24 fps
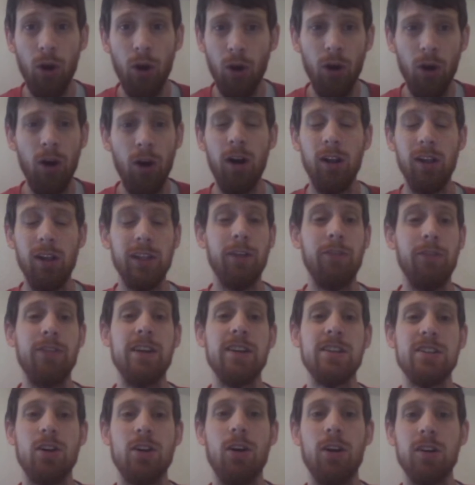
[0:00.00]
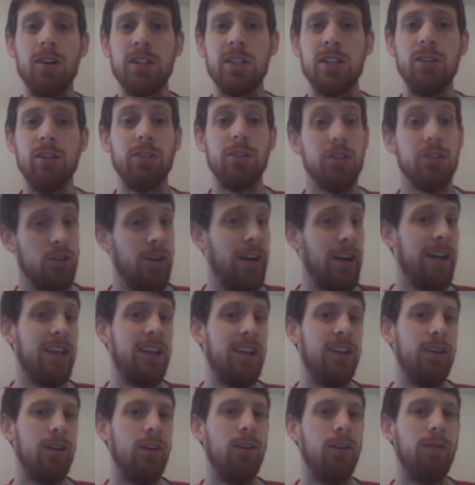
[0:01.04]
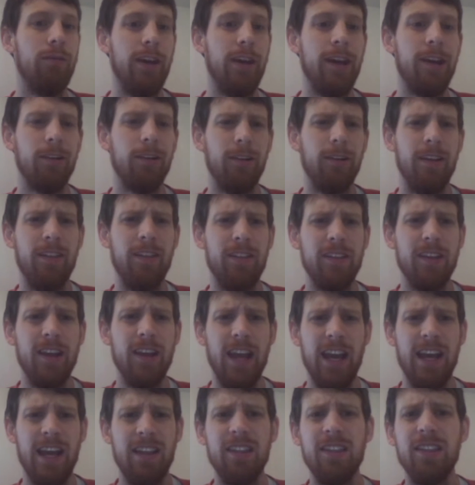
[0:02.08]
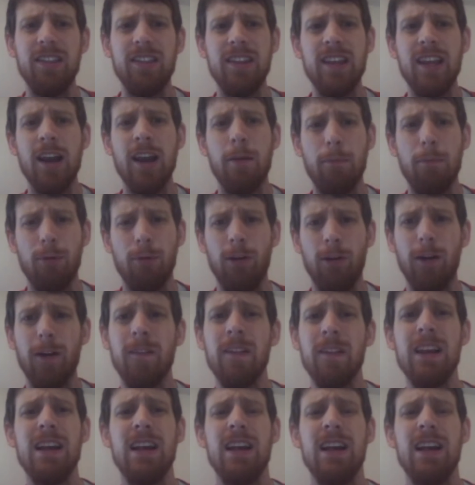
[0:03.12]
all of his arsenal to try to kill Vader and the Emperor.